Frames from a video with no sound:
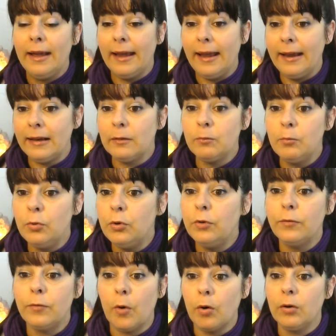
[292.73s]
and
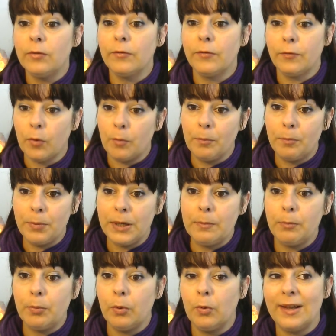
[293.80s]
move on from
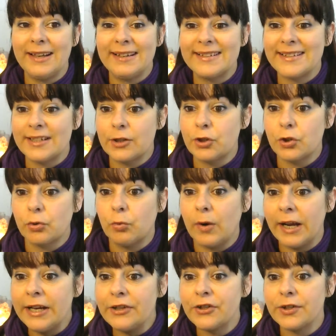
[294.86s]
people and
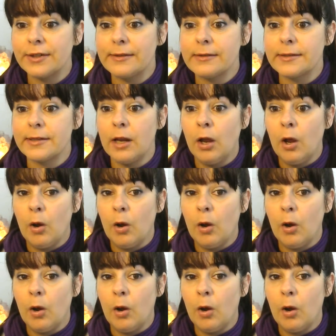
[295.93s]
situations